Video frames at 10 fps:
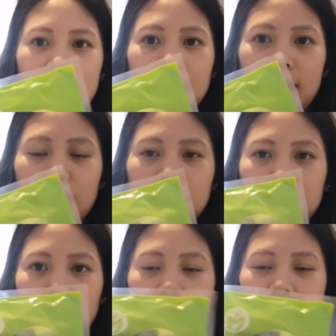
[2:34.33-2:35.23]
They
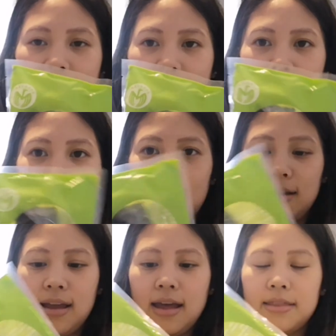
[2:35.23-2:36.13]
also
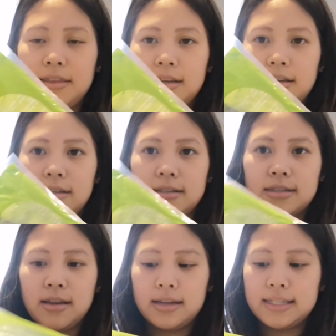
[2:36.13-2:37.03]
had
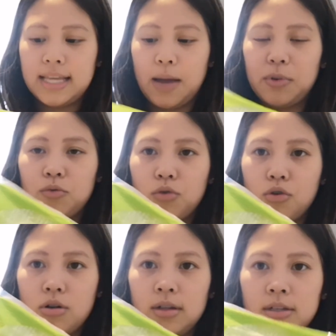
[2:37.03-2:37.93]
this salmon
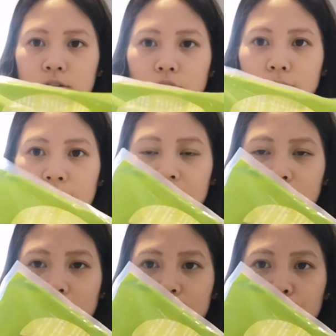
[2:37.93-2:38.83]
roll. So I
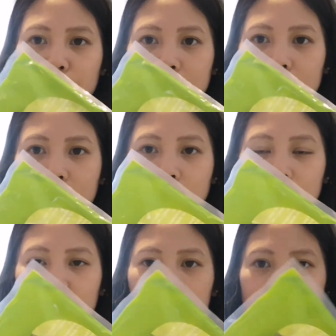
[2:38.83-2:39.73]
thought I'd pick it
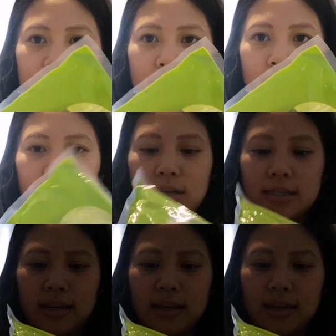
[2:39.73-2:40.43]
up just to see how it is.